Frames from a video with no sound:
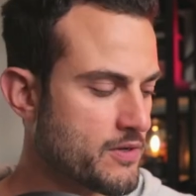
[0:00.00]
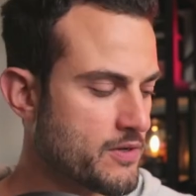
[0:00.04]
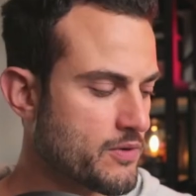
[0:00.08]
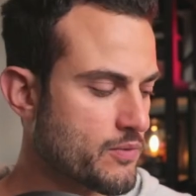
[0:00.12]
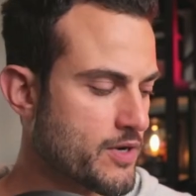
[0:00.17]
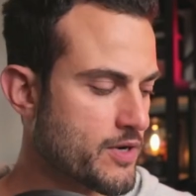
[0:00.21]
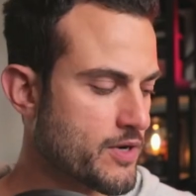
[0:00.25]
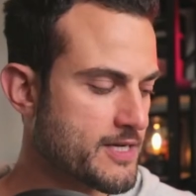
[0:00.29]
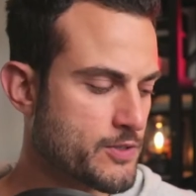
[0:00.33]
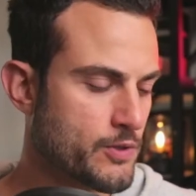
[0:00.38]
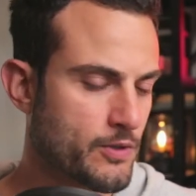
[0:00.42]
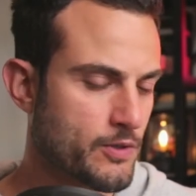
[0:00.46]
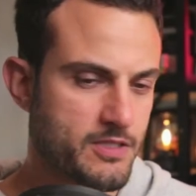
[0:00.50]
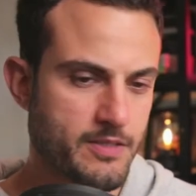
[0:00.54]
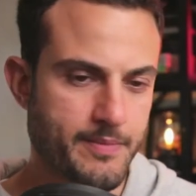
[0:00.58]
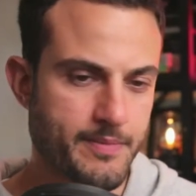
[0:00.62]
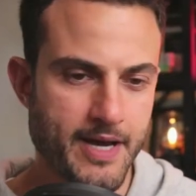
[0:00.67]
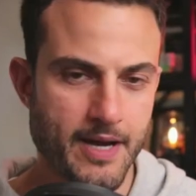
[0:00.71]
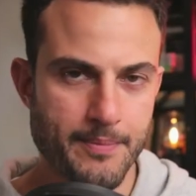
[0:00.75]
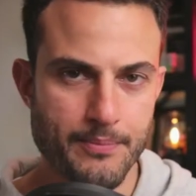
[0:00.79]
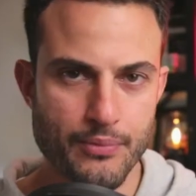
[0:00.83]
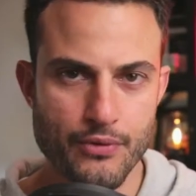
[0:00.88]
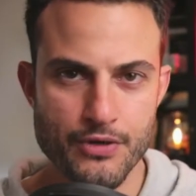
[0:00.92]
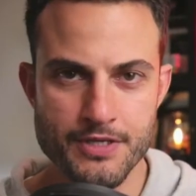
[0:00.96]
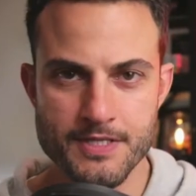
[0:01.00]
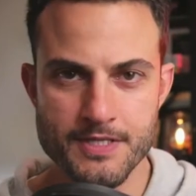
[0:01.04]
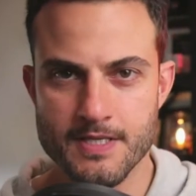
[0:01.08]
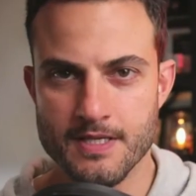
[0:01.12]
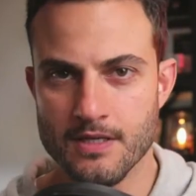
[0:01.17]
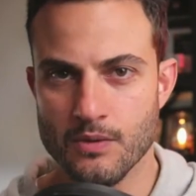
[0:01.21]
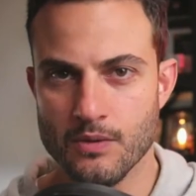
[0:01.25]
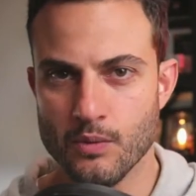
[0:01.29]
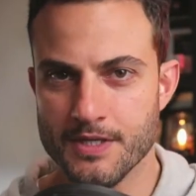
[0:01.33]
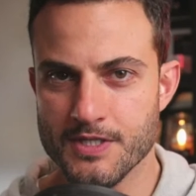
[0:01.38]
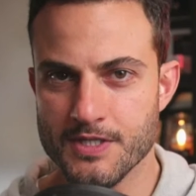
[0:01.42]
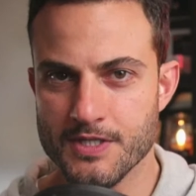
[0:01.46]
where I talked about
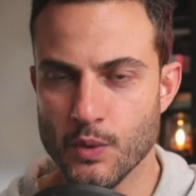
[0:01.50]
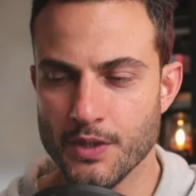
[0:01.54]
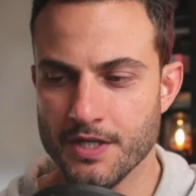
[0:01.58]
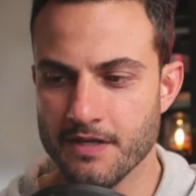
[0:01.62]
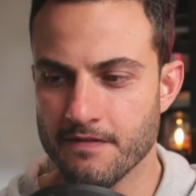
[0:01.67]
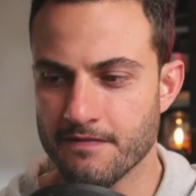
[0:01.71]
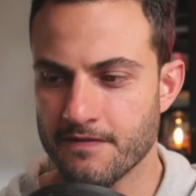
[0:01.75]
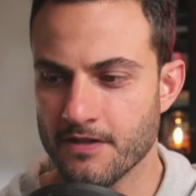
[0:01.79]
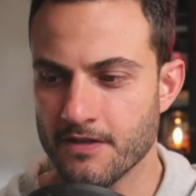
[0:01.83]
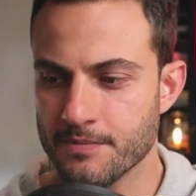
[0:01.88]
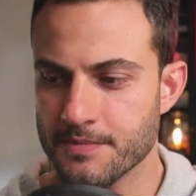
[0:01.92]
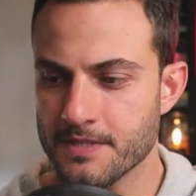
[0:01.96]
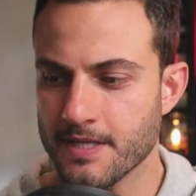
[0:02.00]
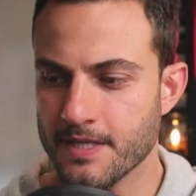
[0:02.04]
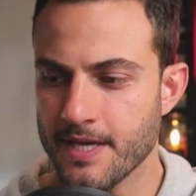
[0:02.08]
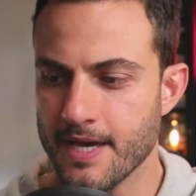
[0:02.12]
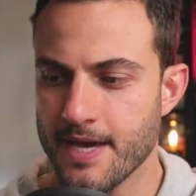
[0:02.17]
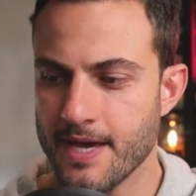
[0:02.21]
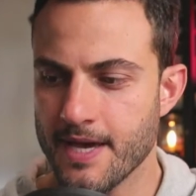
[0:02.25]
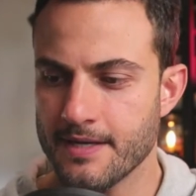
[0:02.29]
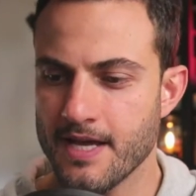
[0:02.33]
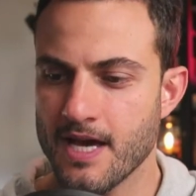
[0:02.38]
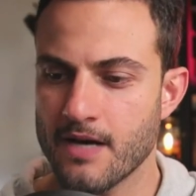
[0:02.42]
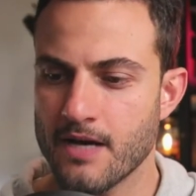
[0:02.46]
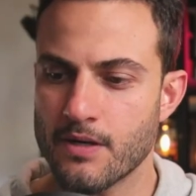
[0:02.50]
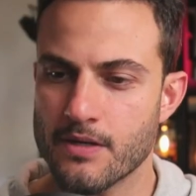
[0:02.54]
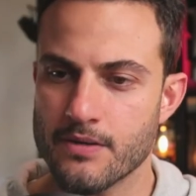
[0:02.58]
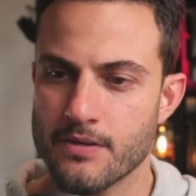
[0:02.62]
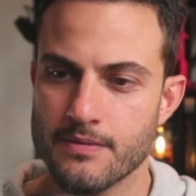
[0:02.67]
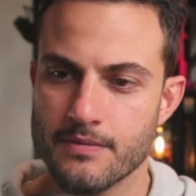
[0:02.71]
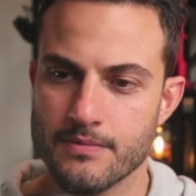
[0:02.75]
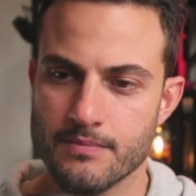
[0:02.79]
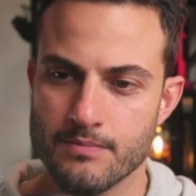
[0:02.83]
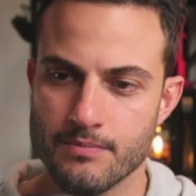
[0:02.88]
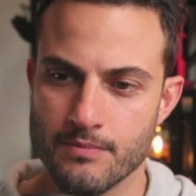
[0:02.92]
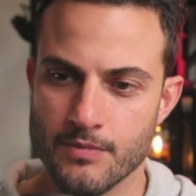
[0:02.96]
printing a 120 film scan, how I
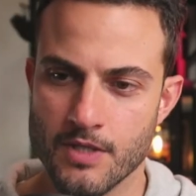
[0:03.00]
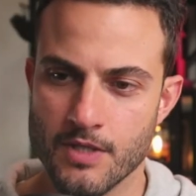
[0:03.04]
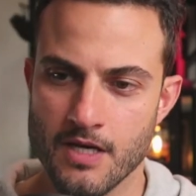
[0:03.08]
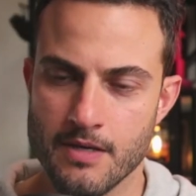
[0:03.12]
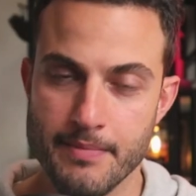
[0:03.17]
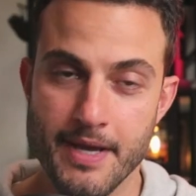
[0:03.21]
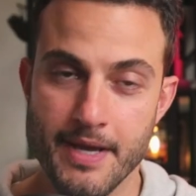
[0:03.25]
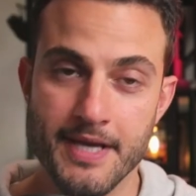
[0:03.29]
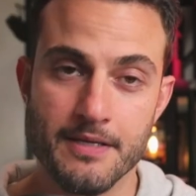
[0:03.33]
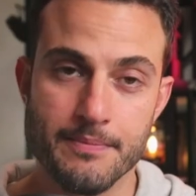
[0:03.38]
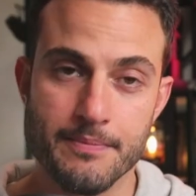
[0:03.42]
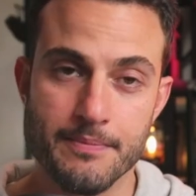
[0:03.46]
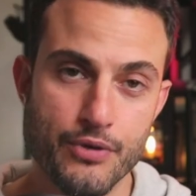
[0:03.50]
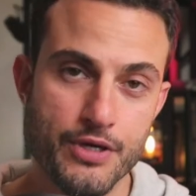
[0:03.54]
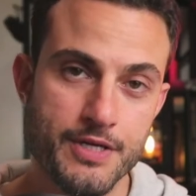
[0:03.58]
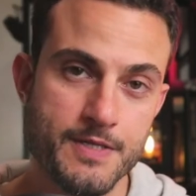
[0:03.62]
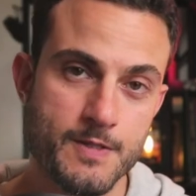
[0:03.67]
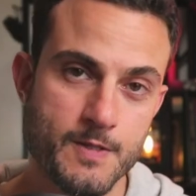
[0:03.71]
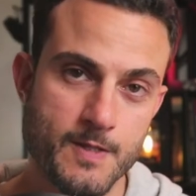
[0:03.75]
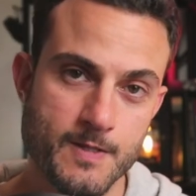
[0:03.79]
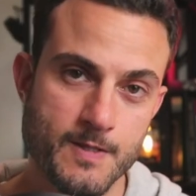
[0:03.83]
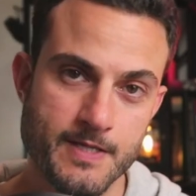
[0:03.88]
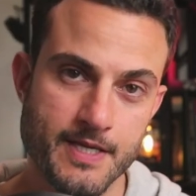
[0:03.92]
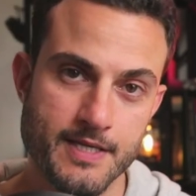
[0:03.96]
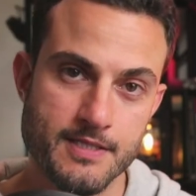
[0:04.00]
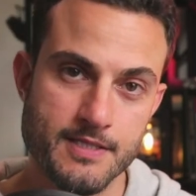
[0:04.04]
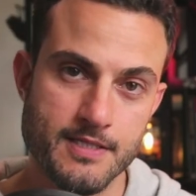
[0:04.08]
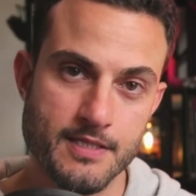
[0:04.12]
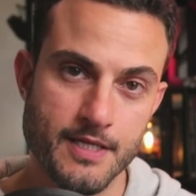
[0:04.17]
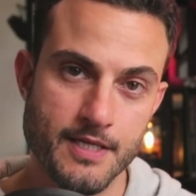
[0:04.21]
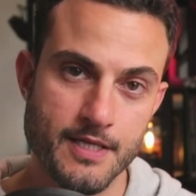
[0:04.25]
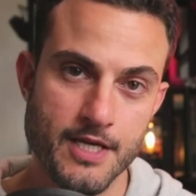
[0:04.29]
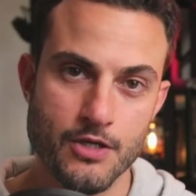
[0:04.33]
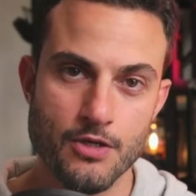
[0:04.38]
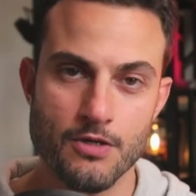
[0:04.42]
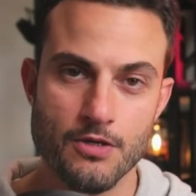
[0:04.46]
uh, made a print to send to
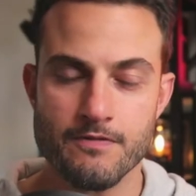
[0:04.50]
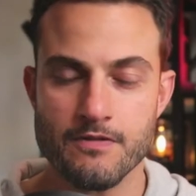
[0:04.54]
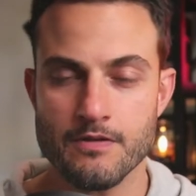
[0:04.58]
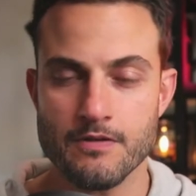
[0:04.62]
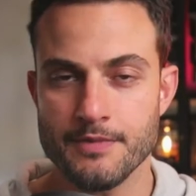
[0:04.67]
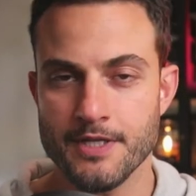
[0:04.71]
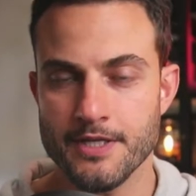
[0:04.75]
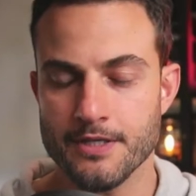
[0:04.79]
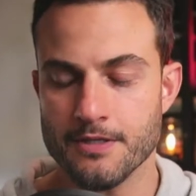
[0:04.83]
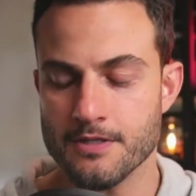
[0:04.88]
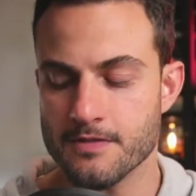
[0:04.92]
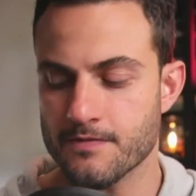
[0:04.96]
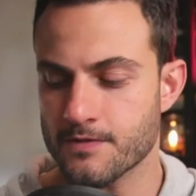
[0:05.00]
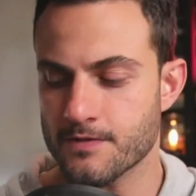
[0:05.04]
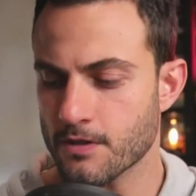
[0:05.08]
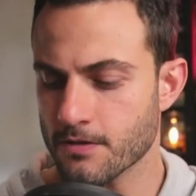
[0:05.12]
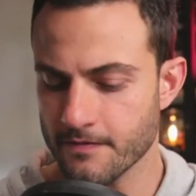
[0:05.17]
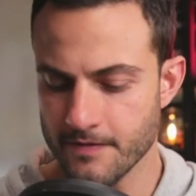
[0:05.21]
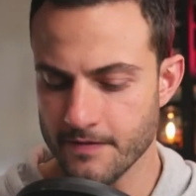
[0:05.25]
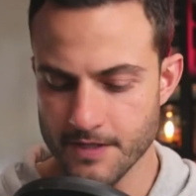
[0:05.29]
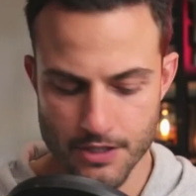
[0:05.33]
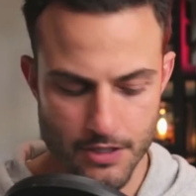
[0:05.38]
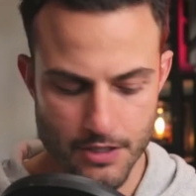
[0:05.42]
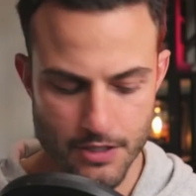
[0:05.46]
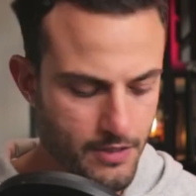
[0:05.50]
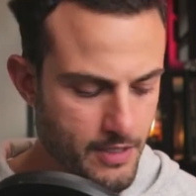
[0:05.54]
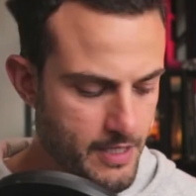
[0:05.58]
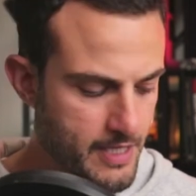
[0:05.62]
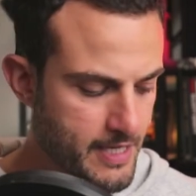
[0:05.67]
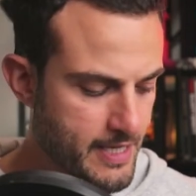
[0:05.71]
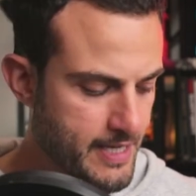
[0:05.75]
Nico from Nico's photography show